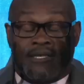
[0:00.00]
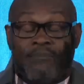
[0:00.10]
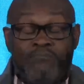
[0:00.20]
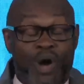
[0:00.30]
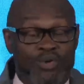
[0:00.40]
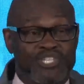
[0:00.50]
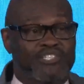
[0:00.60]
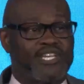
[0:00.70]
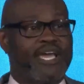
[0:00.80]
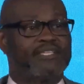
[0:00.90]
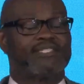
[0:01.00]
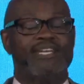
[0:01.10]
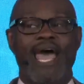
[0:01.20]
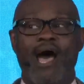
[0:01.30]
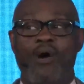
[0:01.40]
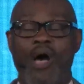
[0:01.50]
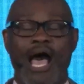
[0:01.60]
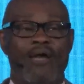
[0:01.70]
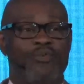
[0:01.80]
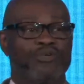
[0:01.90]
Moses says, now
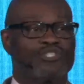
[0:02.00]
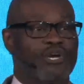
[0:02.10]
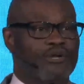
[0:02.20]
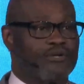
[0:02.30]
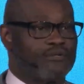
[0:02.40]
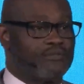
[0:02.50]
I will turn.